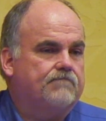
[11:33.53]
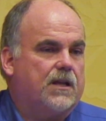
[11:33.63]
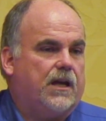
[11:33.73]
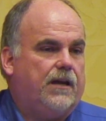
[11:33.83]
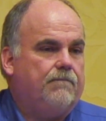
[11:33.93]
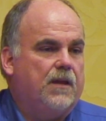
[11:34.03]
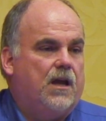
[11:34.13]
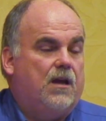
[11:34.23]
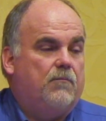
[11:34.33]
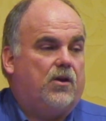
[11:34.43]
Okay?
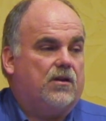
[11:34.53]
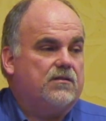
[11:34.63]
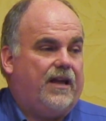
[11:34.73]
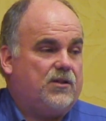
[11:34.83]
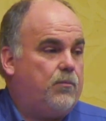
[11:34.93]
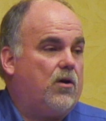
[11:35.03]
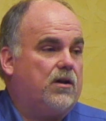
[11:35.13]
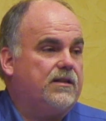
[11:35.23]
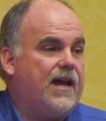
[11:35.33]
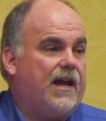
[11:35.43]
Because that's
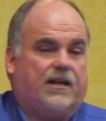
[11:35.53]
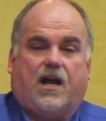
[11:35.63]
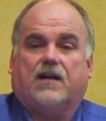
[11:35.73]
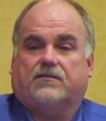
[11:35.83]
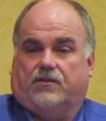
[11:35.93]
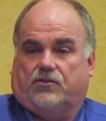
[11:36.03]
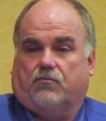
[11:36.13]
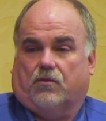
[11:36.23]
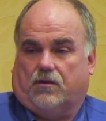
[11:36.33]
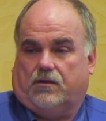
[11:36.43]
part of diagnostics
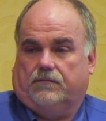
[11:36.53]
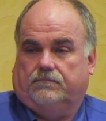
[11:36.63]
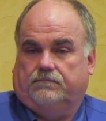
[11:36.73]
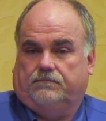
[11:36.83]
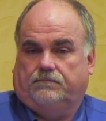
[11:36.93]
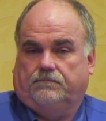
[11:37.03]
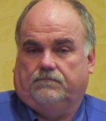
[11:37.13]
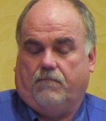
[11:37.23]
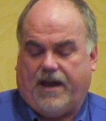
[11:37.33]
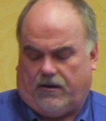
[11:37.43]
work.
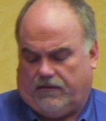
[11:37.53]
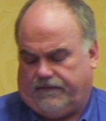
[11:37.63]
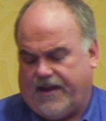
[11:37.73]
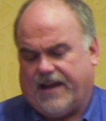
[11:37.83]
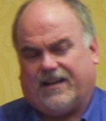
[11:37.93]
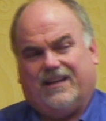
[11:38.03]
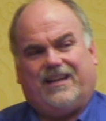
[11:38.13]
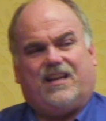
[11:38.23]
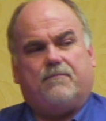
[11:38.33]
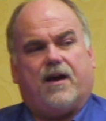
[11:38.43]
Matter of fact, can
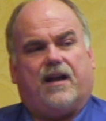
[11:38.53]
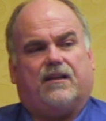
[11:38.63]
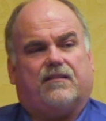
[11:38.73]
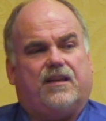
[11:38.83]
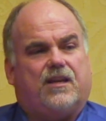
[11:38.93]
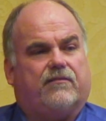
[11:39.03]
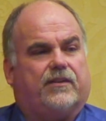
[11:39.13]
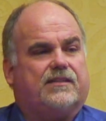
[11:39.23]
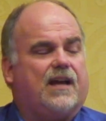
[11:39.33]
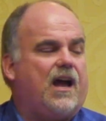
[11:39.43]
anybody think of
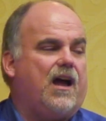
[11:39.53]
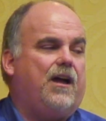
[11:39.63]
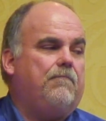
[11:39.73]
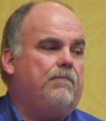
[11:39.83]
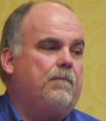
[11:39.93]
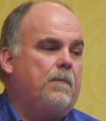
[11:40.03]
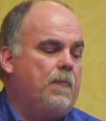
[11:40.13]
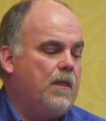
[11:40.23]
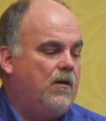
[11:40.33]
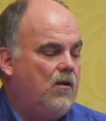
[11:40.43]
a time
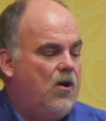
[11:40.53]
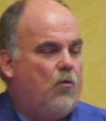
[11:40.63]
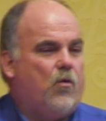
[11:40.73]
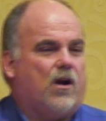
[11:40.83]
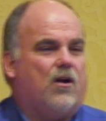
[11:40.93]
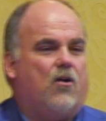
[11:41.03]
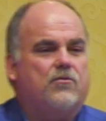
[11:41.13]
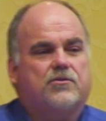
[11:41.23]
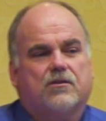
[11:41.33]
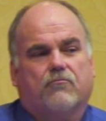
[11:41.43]
where
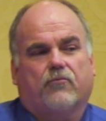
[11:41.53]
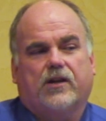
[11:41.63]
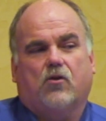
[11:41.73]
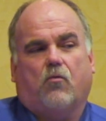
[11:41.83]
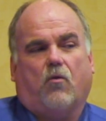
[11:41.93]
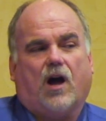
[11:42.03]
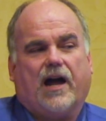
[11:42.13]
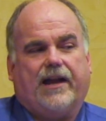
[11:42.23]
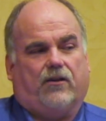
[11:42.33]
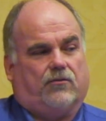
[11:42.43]
OSHA
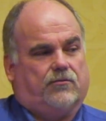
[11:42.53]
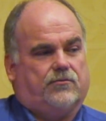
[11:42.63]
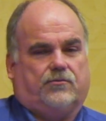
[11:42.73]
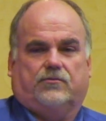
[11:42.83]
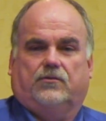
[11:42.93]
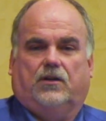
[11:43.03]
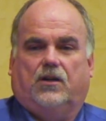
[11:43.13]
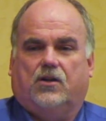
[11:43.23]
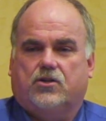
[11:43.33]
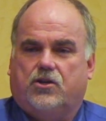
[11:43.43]
requires
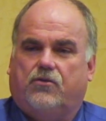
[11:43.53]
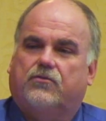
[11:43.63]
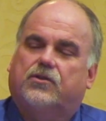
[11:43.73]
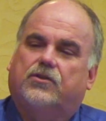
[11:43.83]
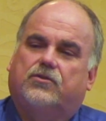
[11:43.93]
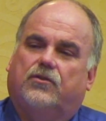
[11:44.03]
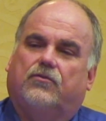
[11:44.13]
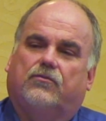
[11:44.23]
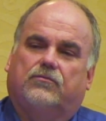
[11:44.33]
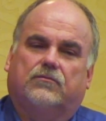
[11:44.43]
you to
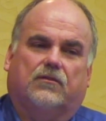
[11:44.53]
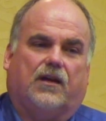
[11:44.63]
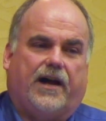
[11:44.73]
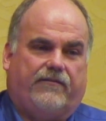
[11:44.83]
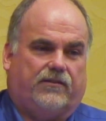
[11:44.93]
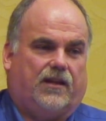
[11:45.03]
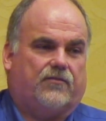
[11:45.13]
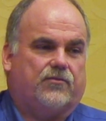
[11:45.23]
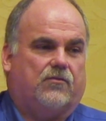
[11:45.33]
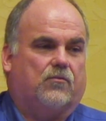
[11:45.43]
do live
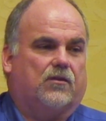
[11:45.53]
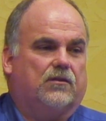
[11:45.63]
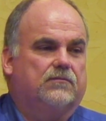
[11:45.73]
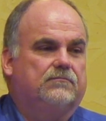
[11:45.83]
electrical work?